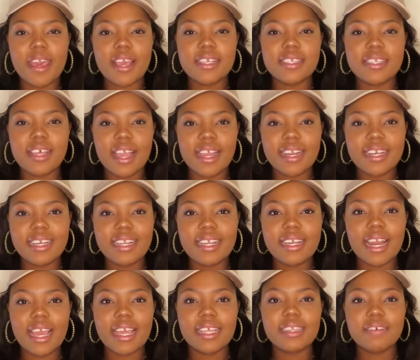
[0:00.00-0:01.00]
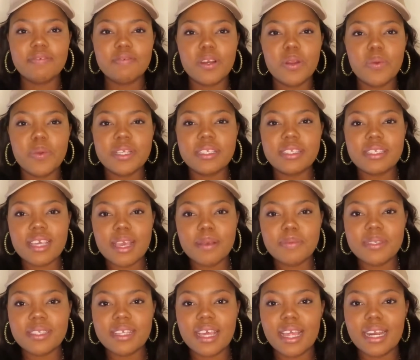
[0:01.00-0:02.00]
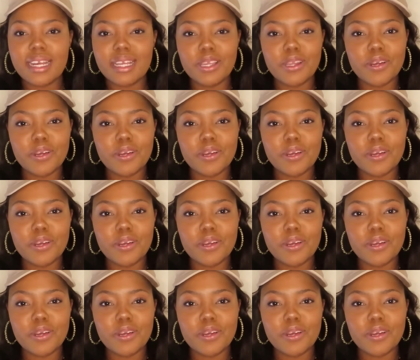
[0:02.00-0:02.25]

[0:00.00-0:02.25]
exactly like the following steps that,